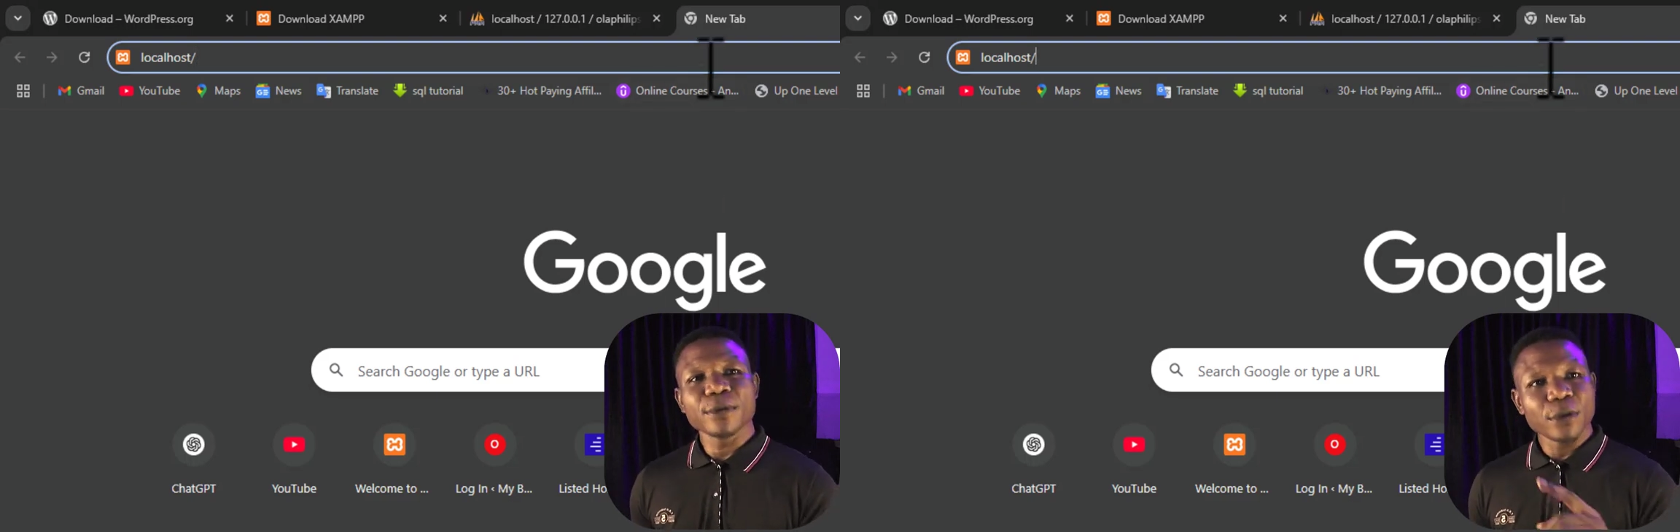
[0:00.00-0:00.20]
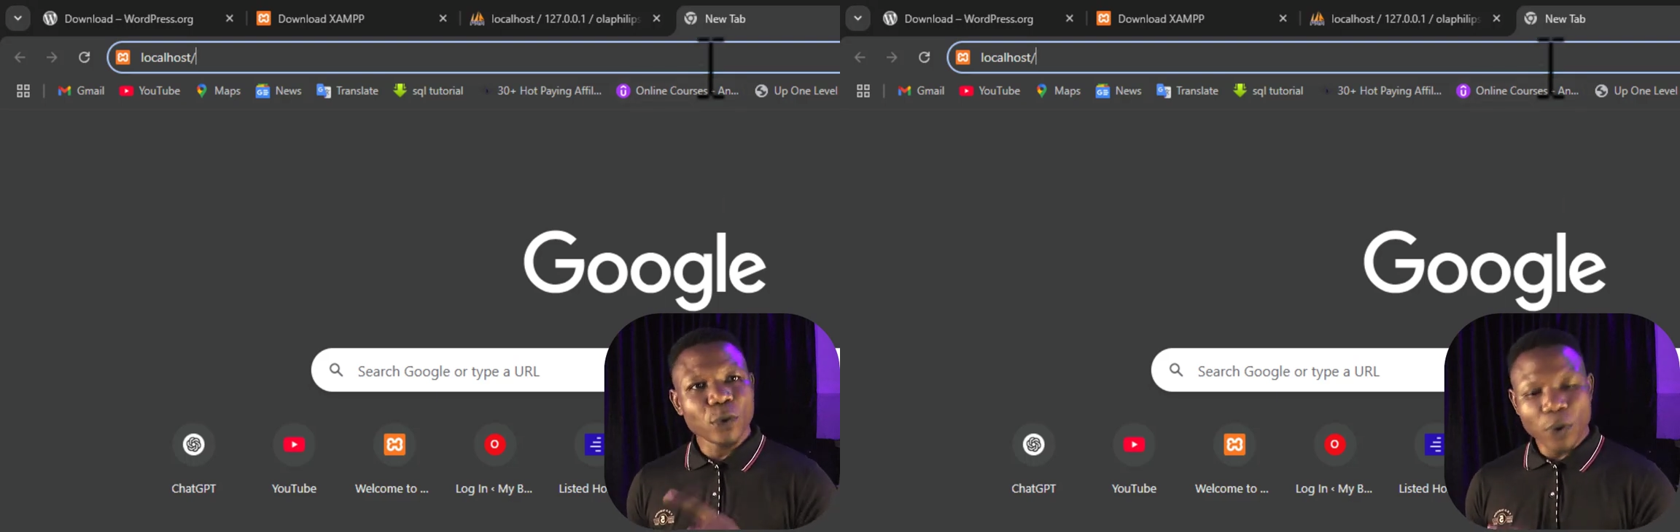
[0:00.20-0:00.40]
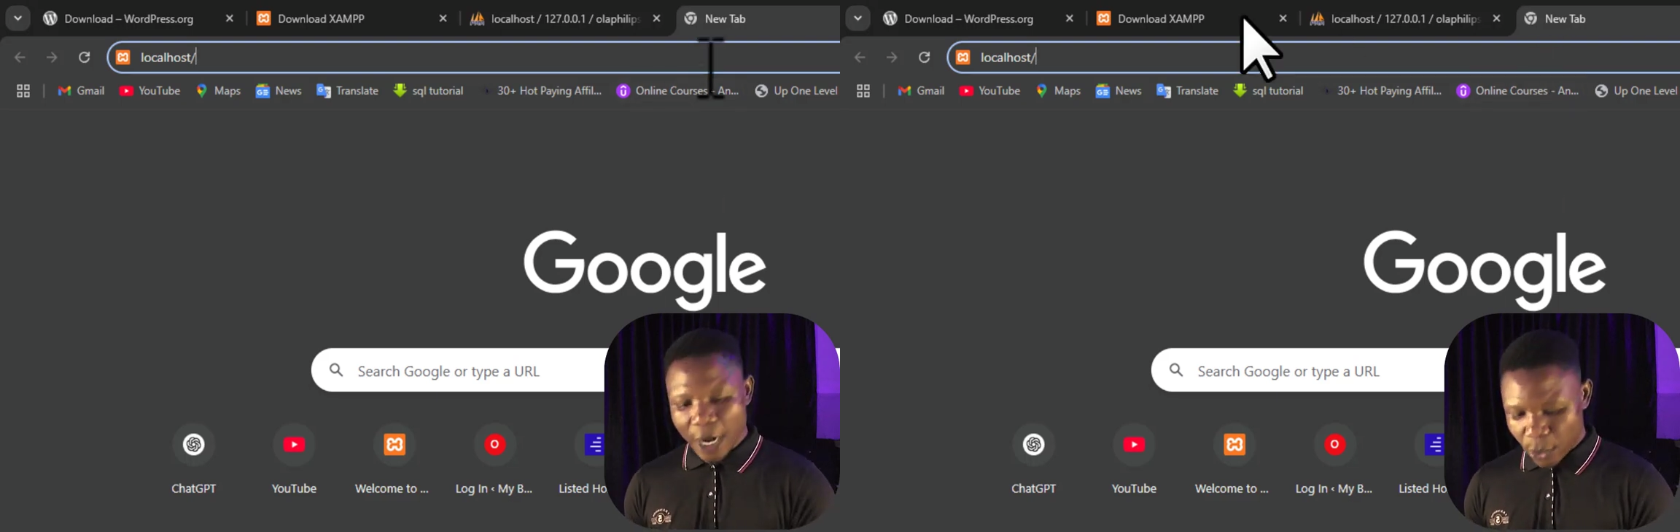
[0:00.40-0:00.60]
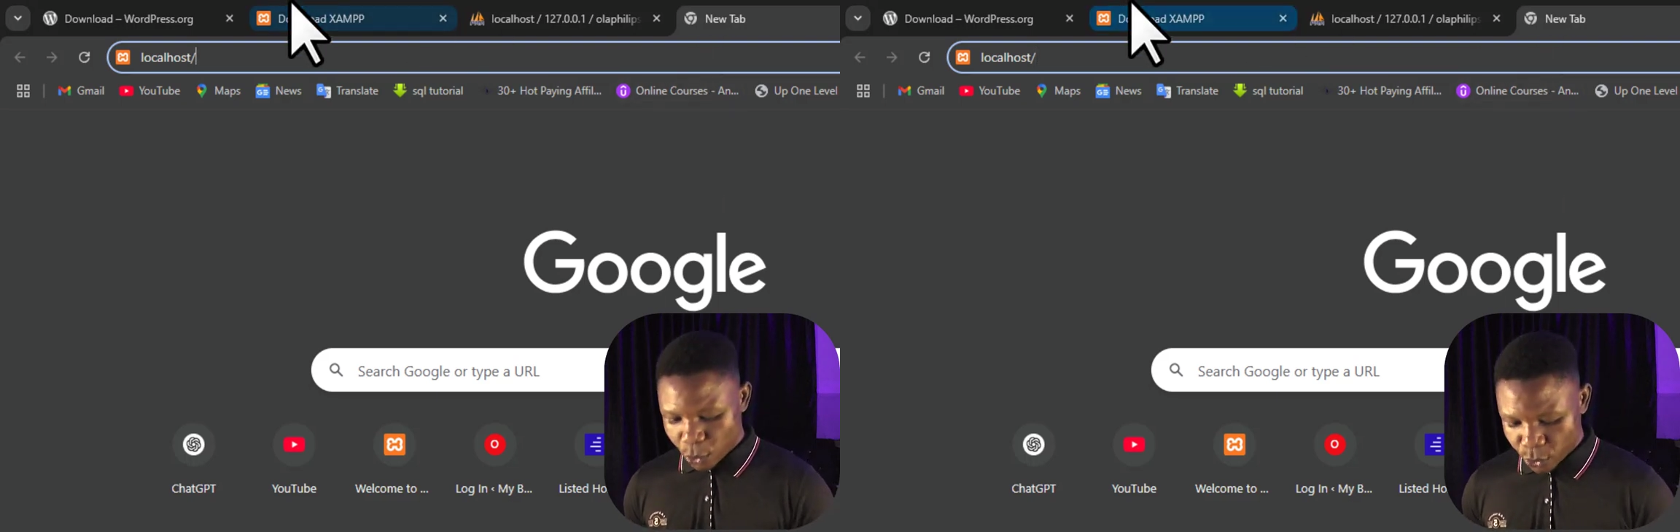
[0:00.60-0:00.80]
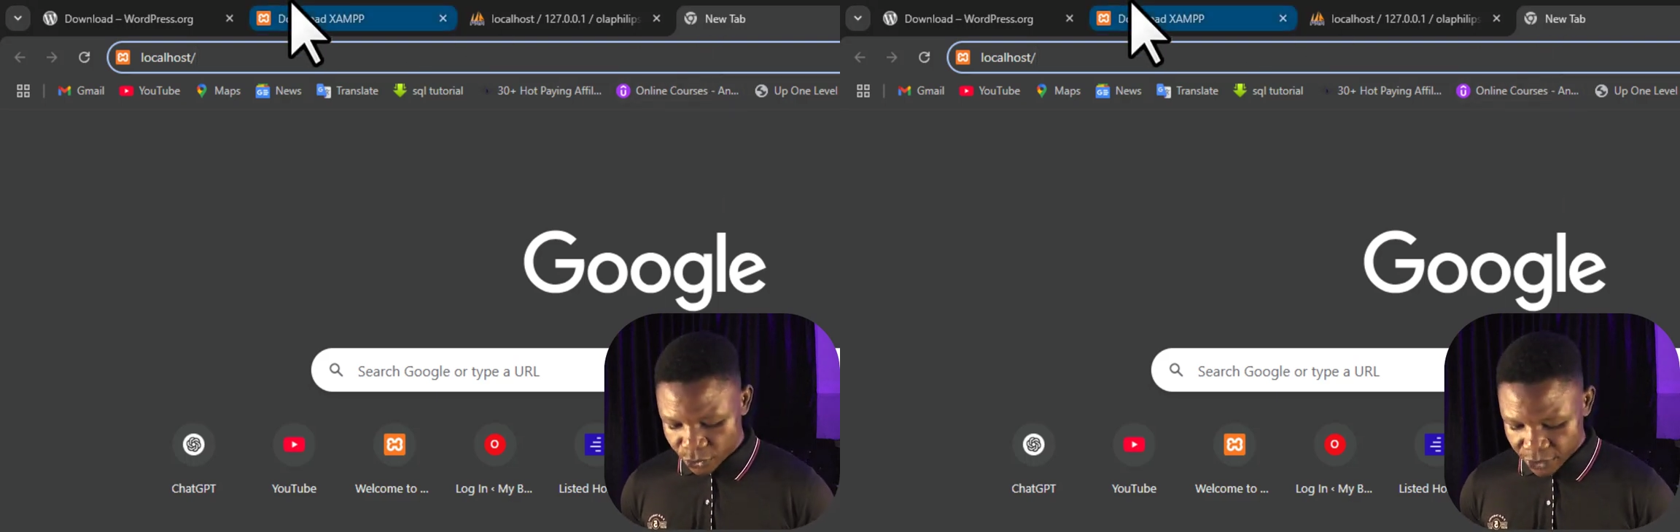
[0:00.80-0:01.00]

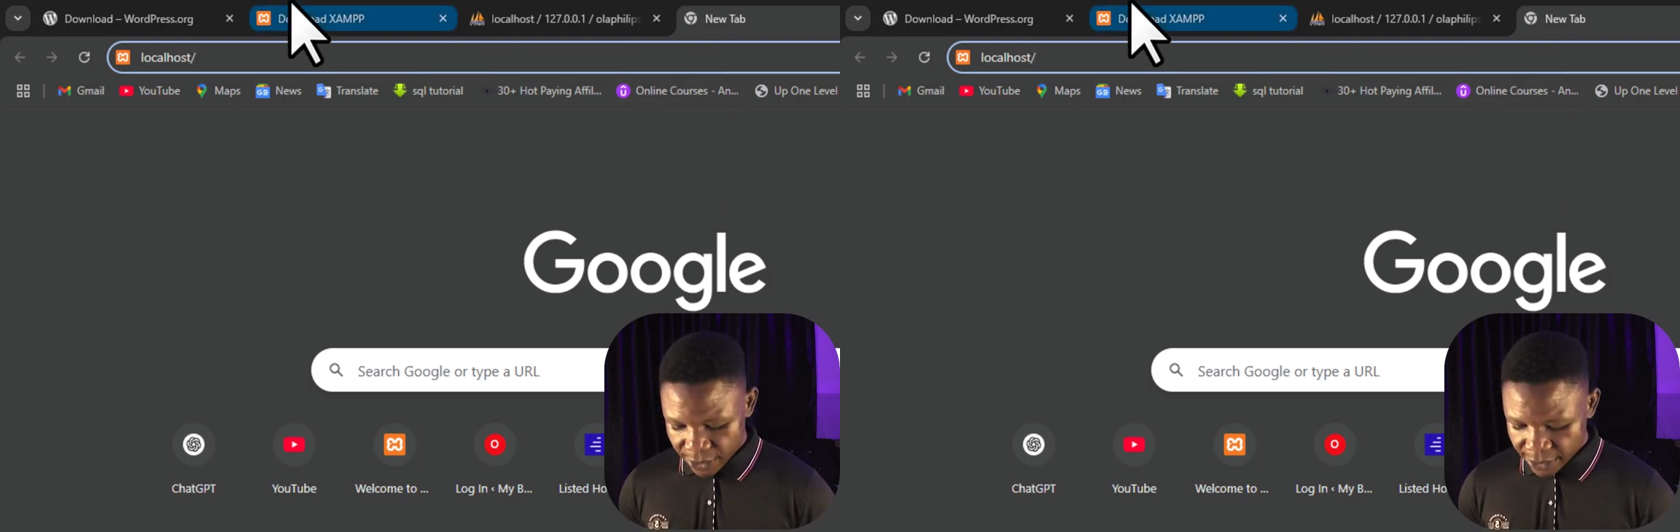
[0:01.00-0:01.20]
localhost